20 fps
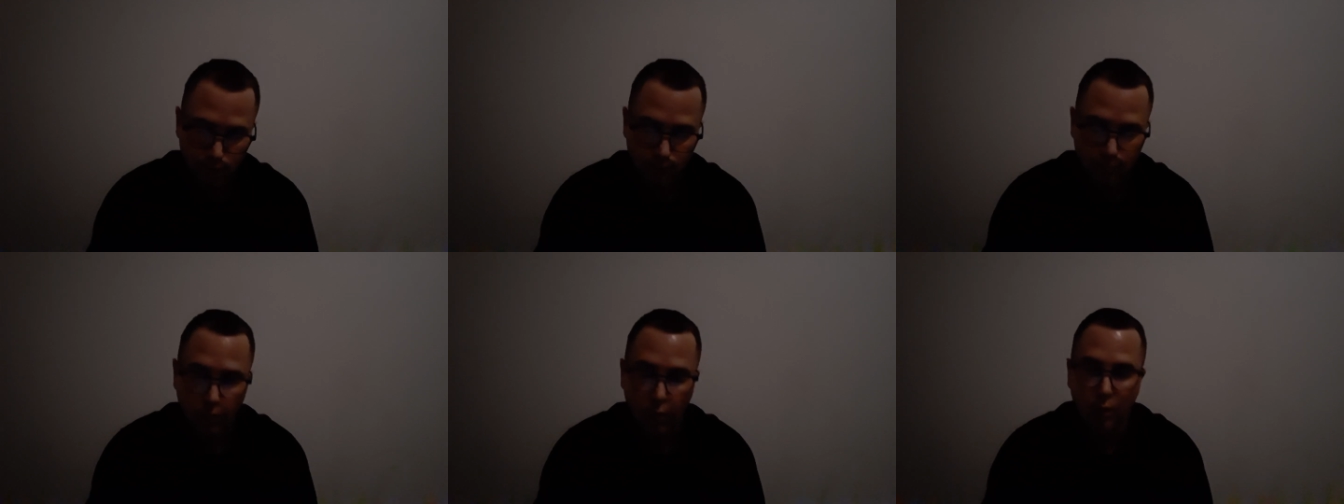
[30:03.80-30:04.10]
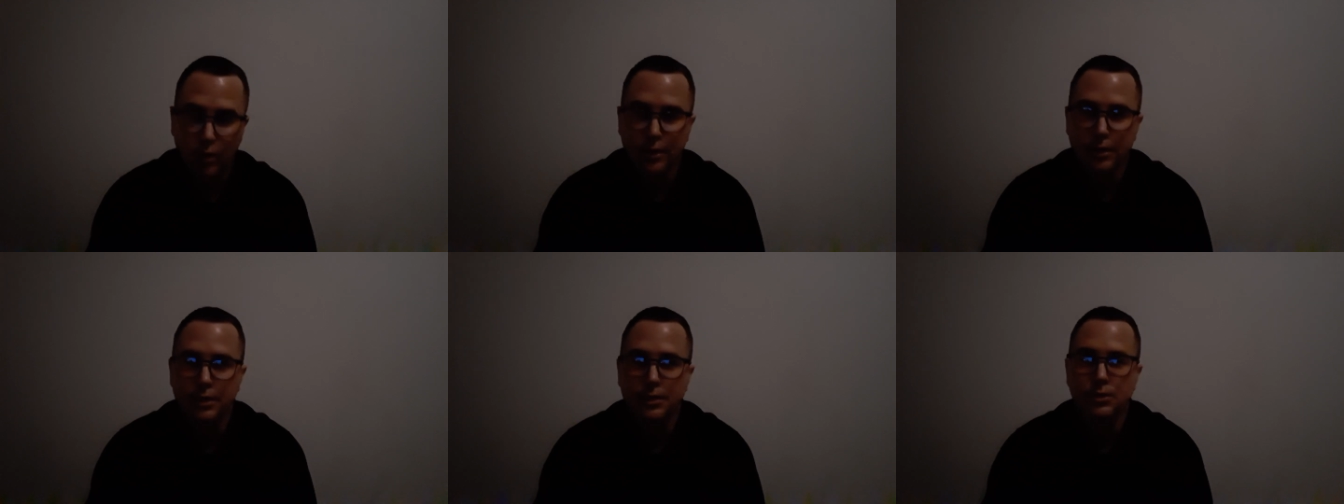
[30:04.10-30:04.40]
a
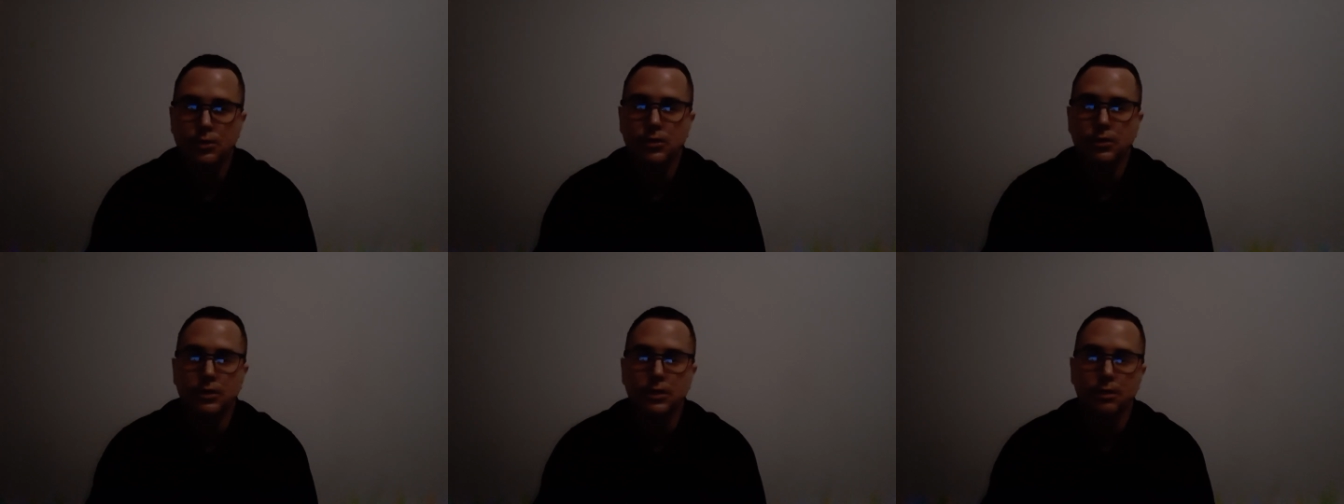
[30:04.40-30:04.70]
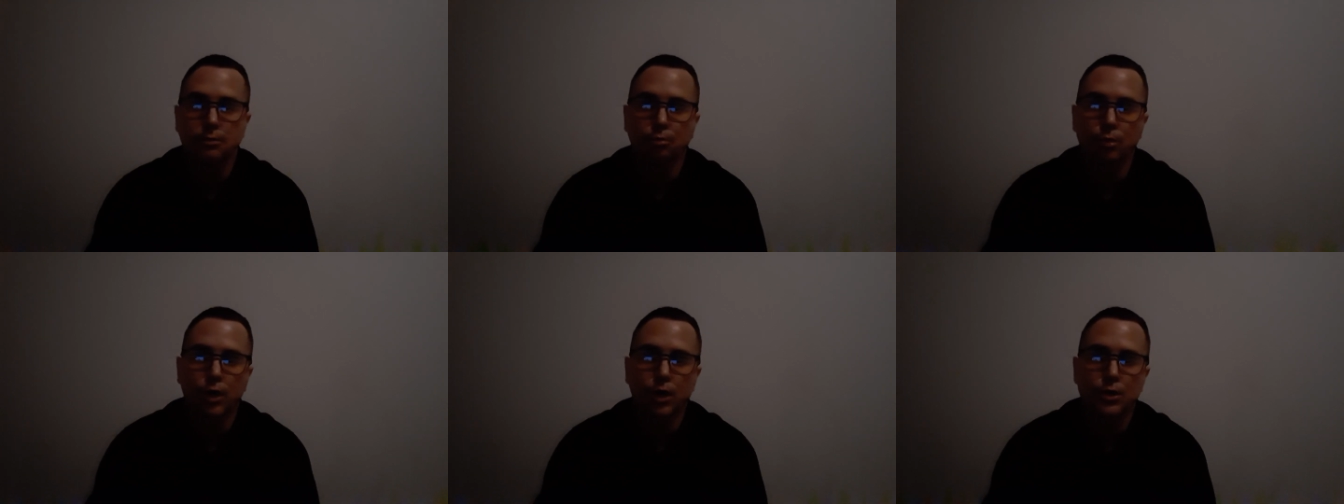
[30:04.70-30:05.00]
more interesting
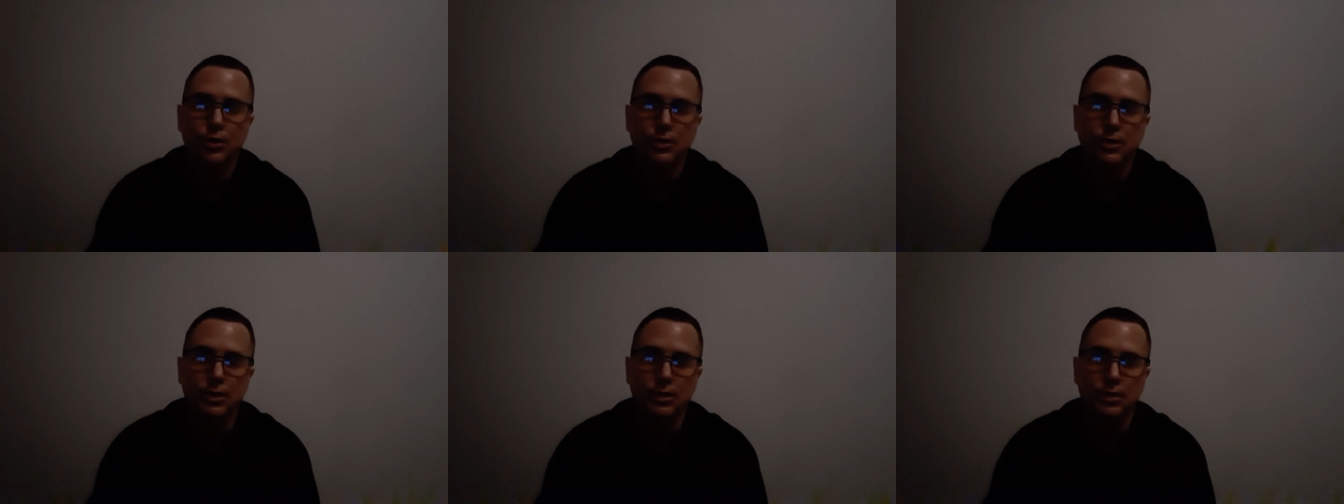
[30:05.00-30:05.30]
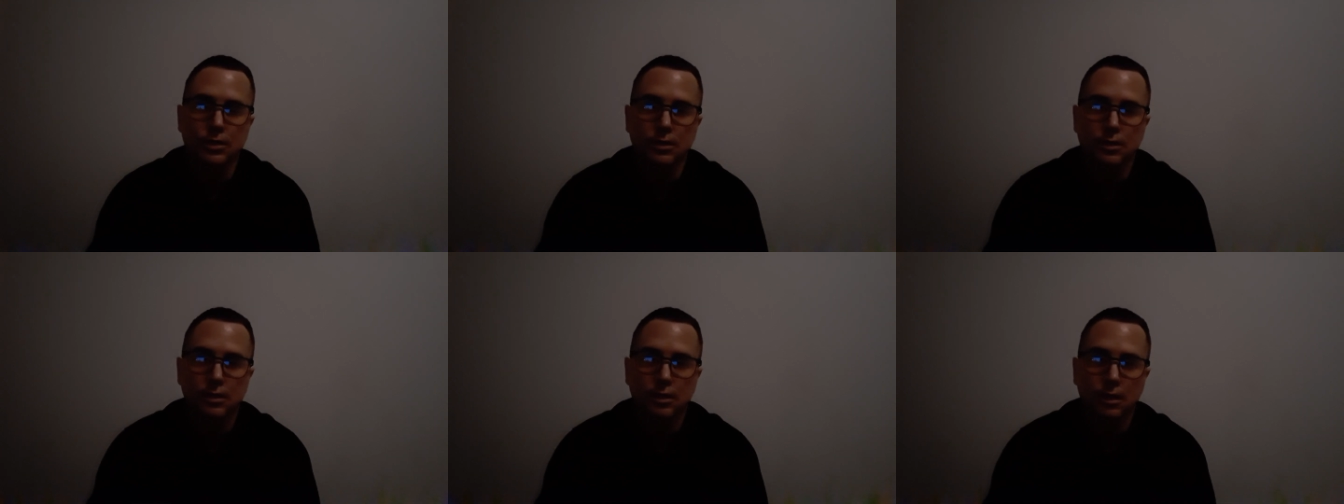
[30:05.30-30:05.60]
person.
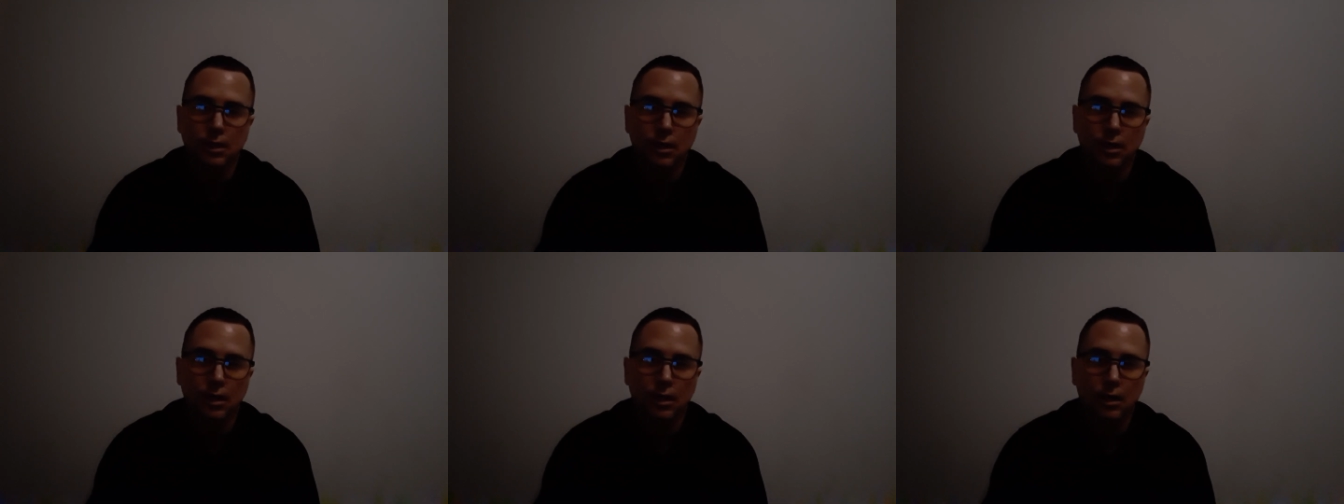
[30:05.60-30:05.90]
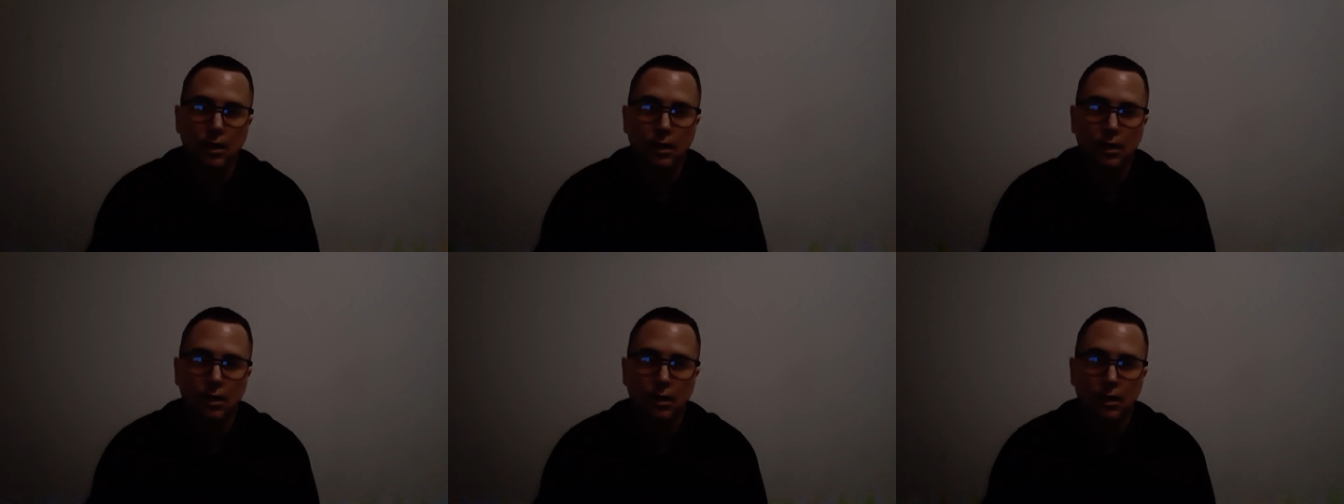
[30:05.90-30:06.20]

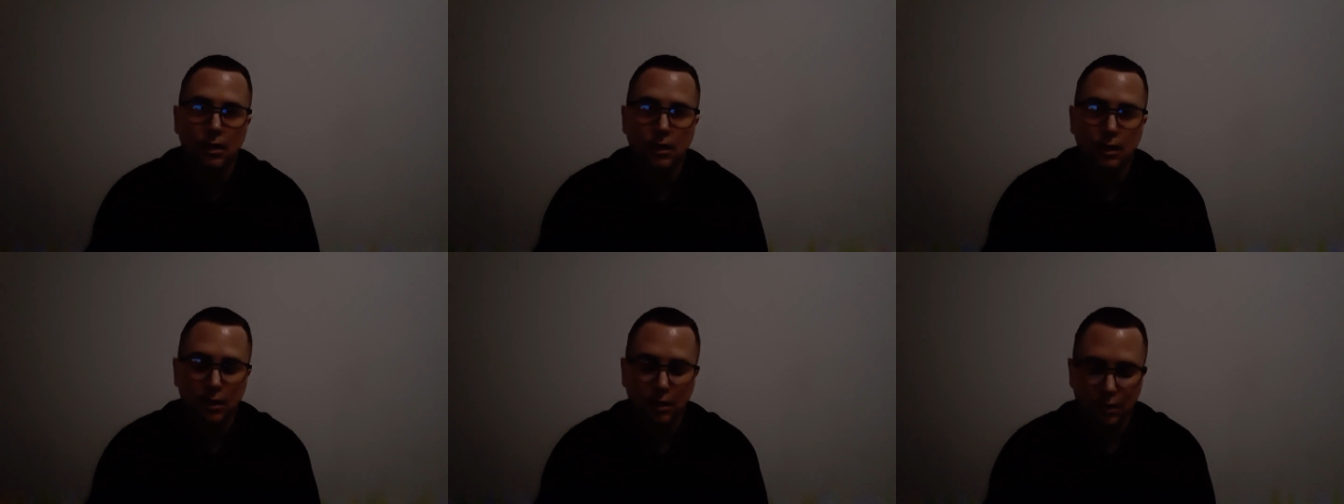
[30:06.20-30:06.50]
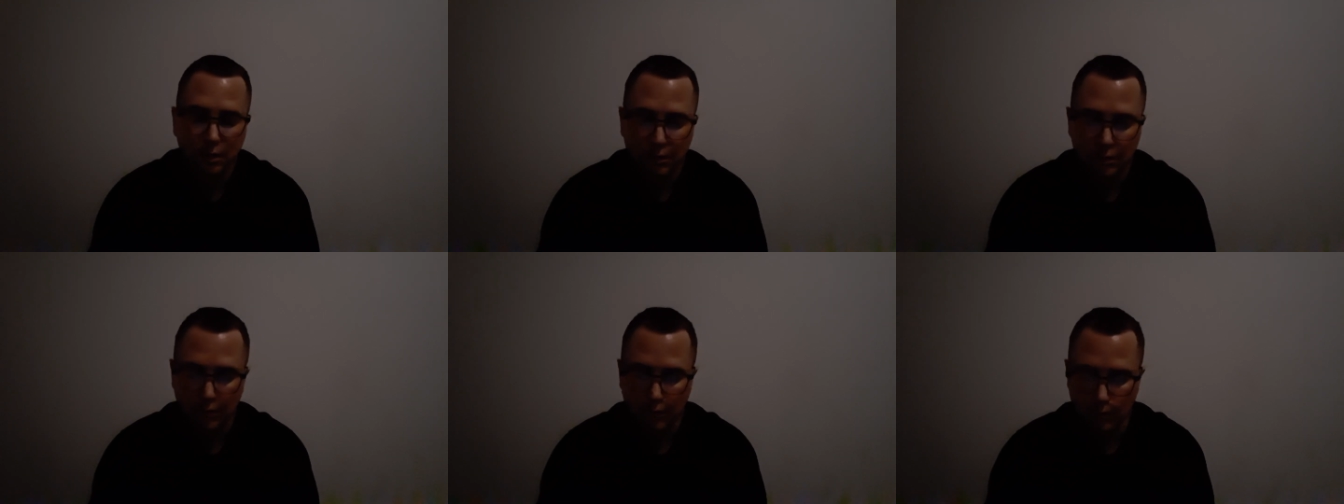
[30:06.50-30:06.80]

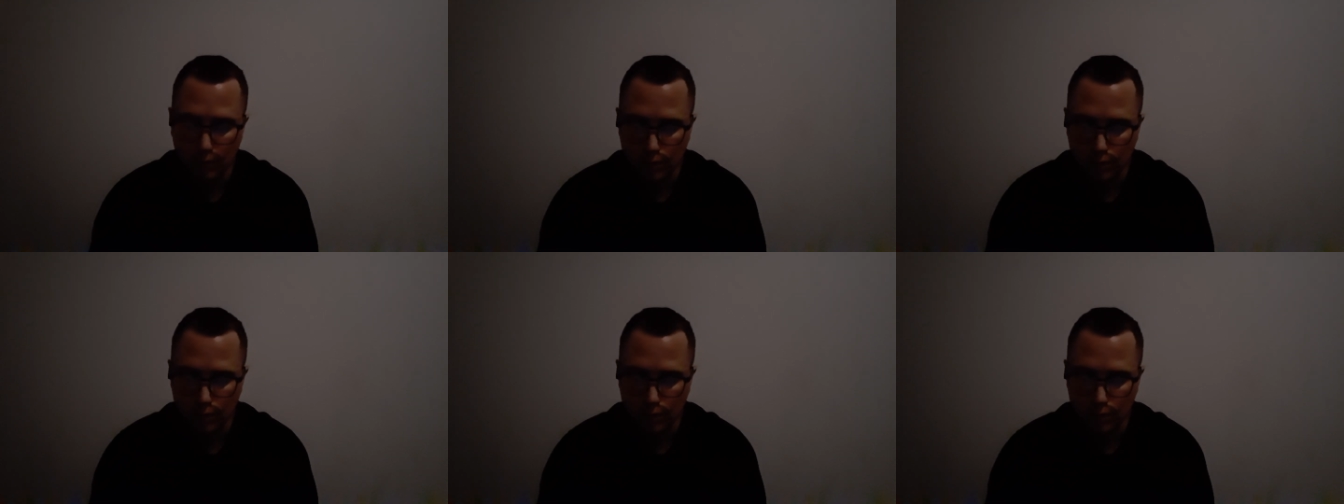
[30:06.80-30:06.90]
To